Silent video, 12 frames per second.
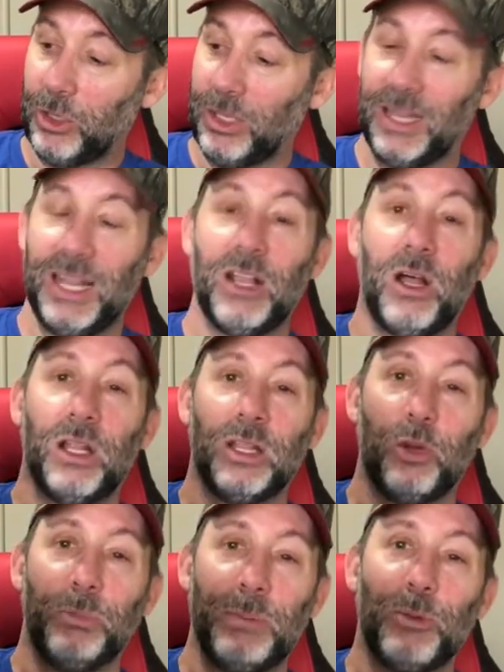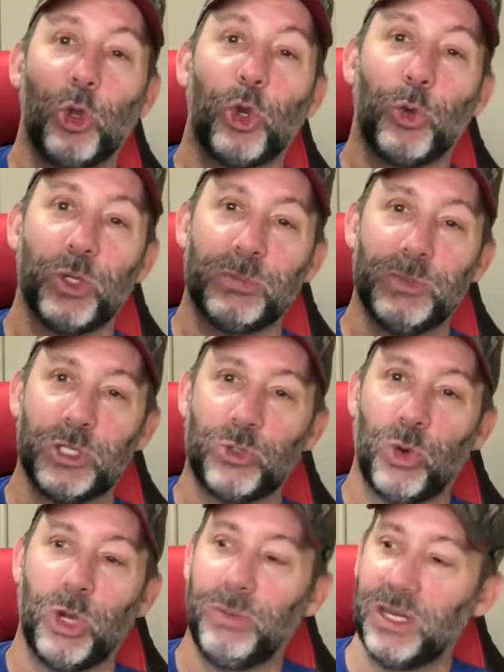they call it Little People Christmas
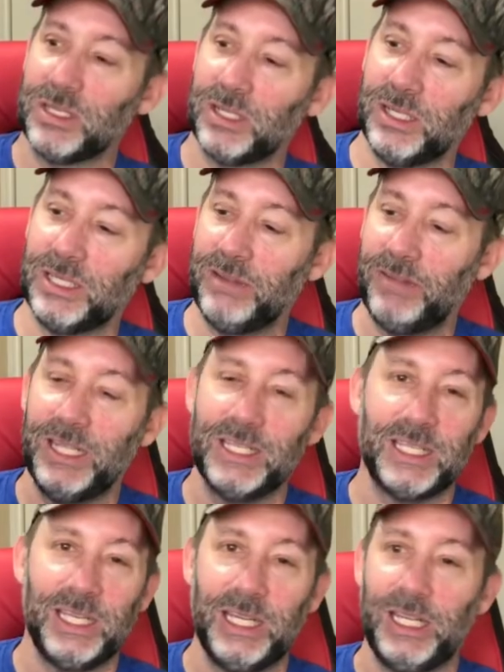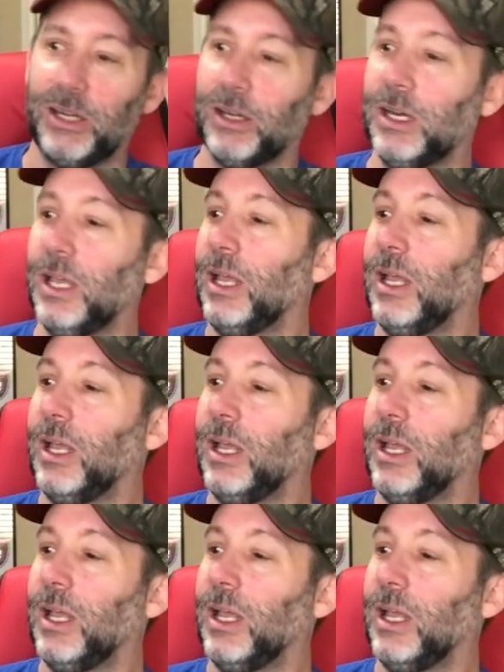Story, but it's a nativity scene here.